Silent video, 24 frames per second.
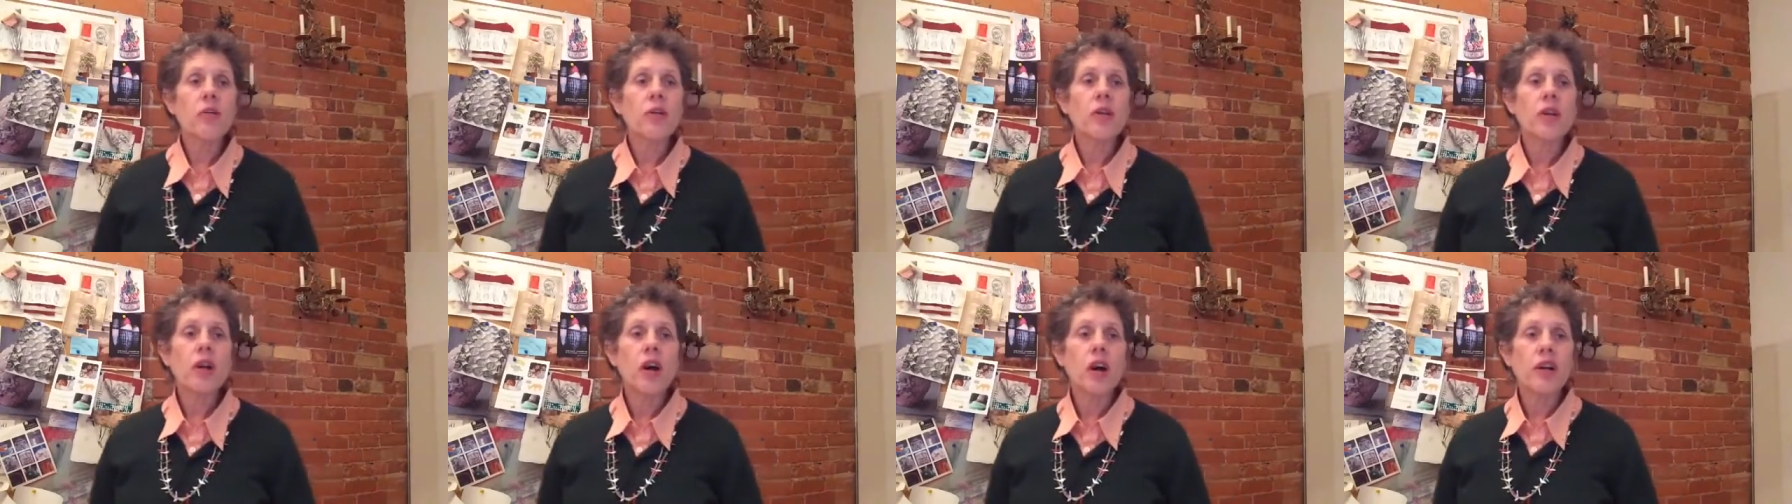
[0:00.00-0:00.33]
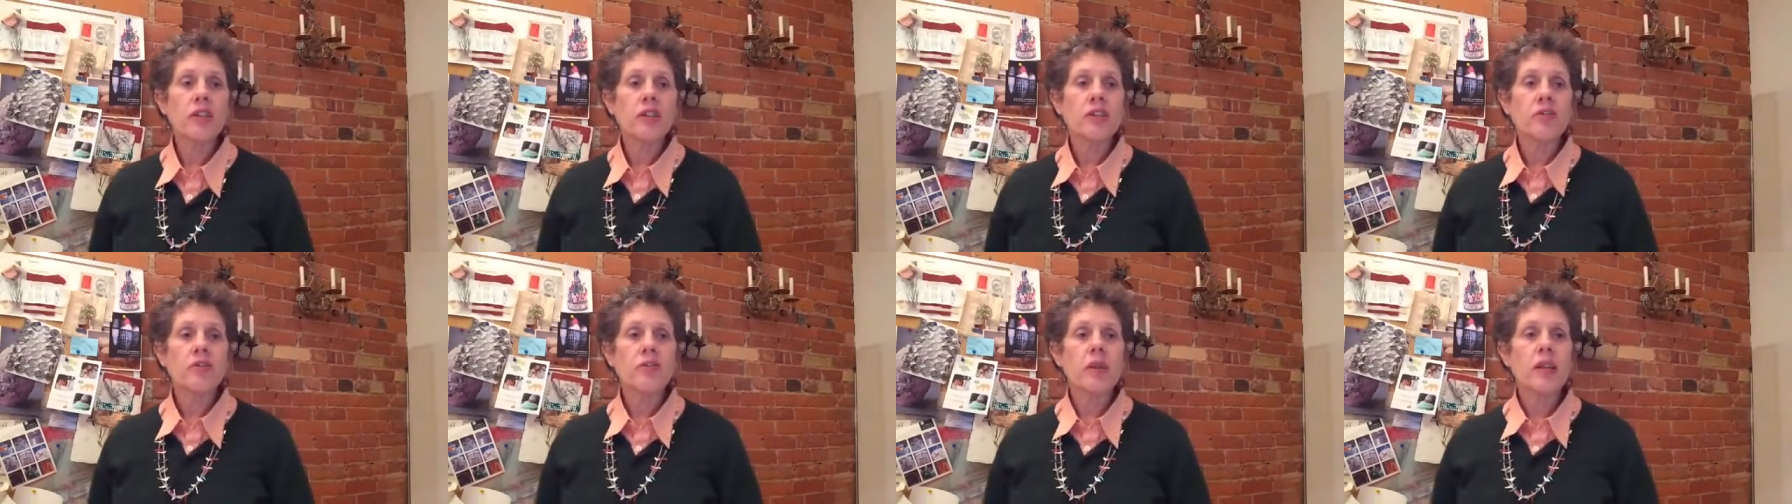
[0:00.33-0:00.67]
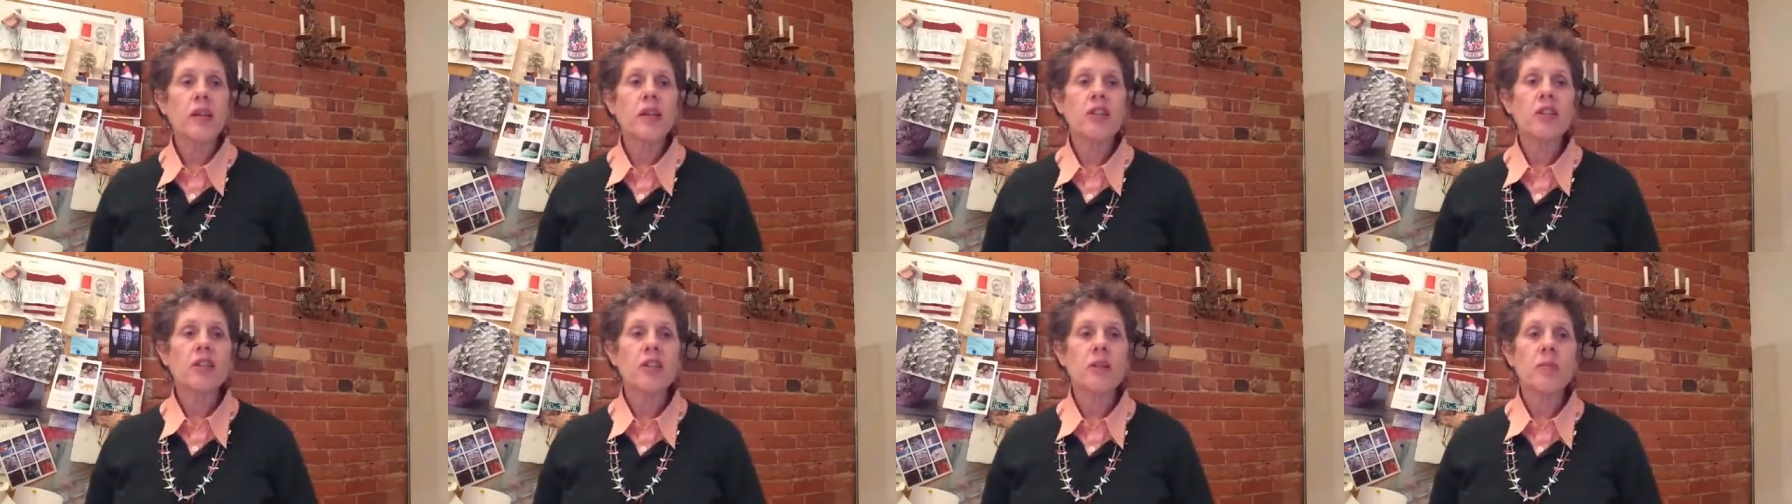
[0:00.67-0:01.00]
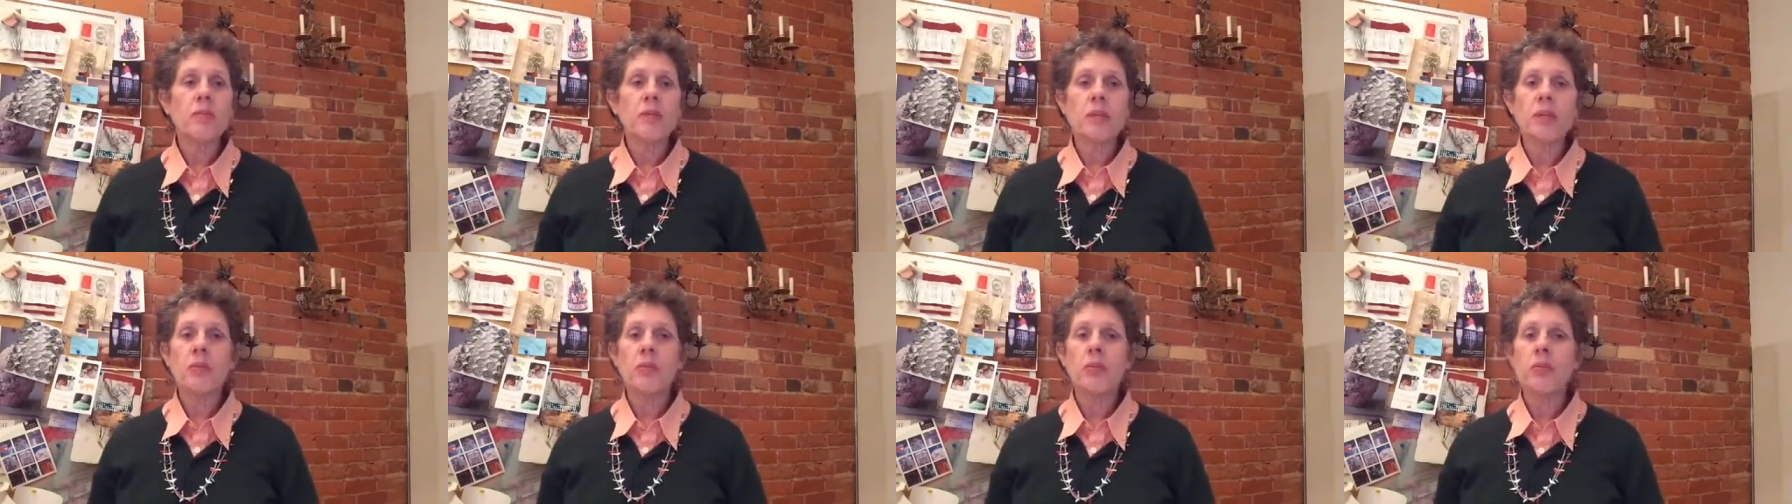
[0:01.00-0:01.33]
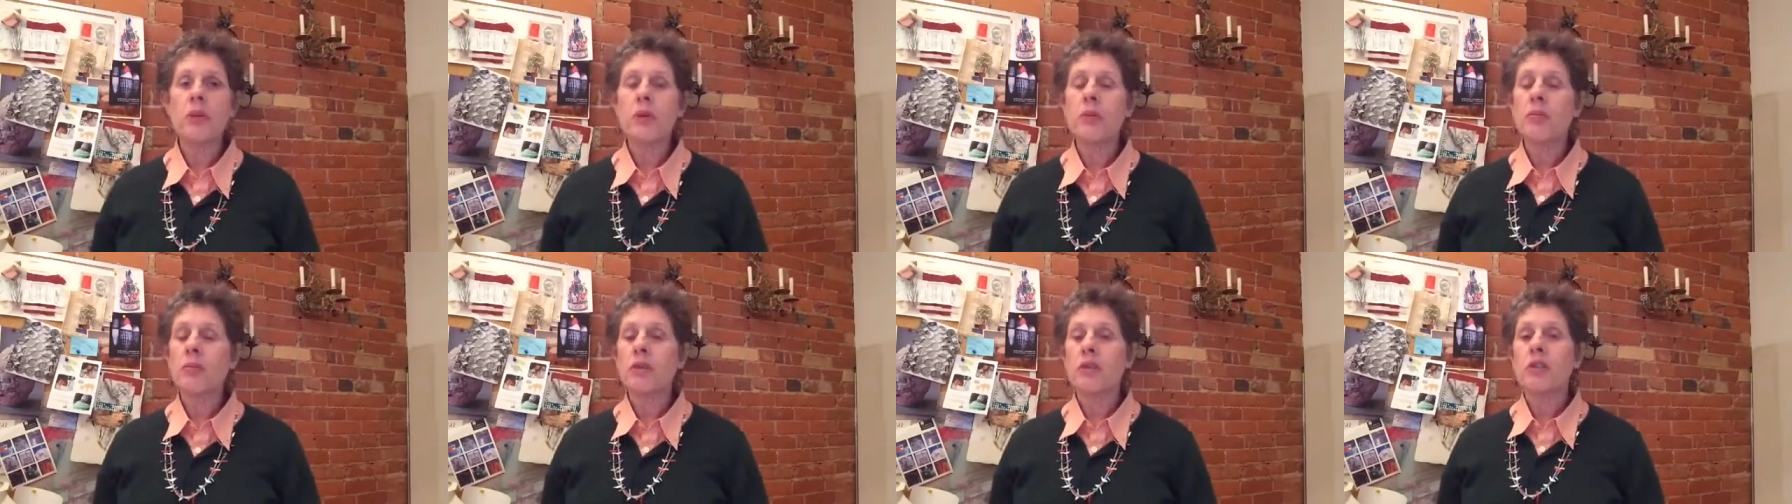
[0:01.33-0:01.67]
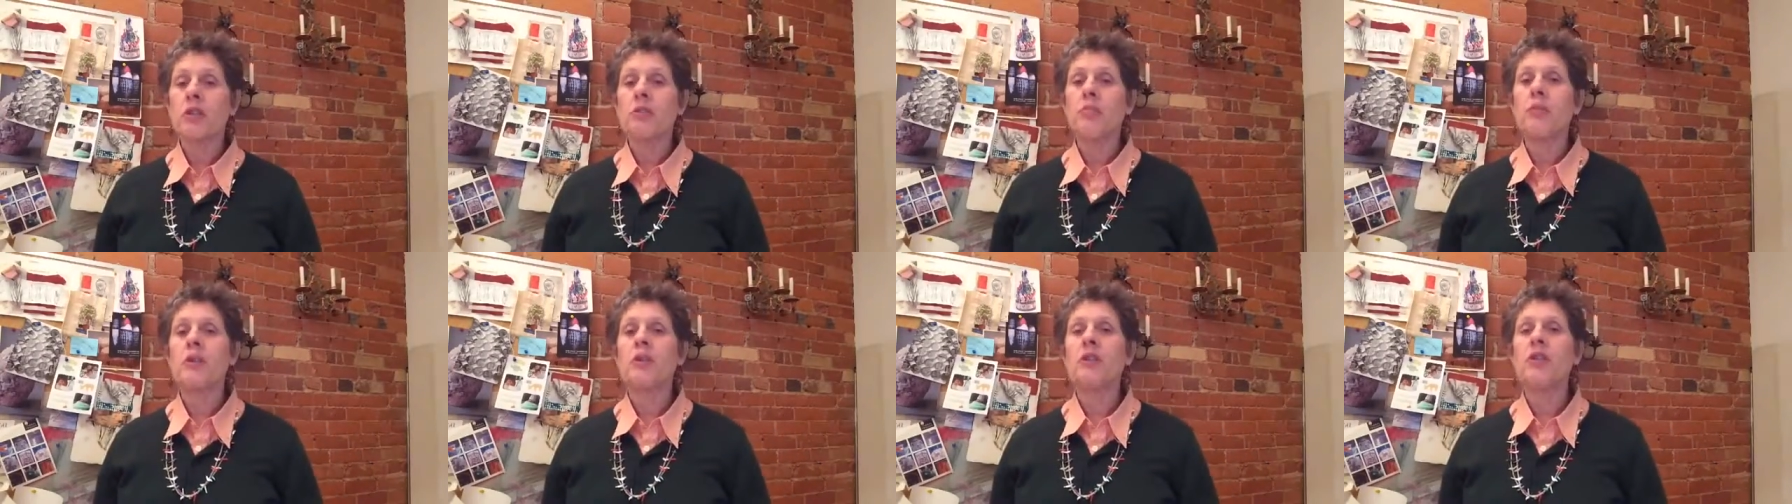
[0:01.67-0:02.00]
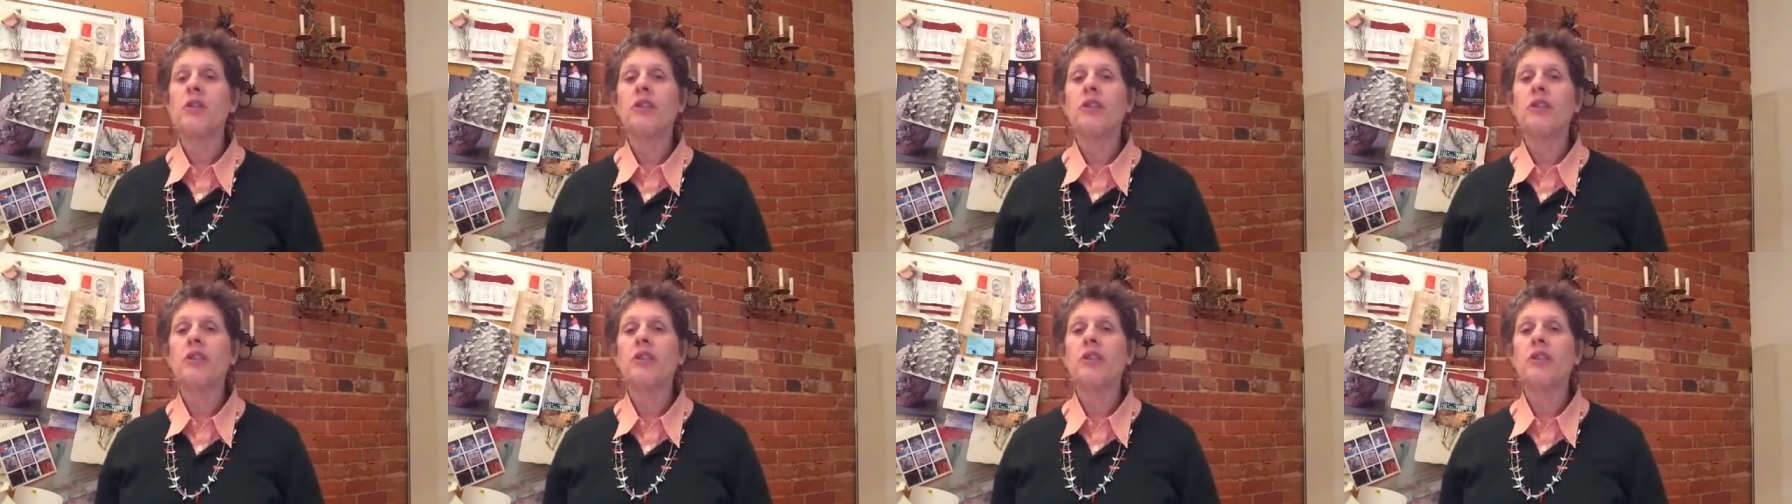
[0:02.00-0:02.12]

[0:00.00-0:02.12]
cause of many symptoms people experience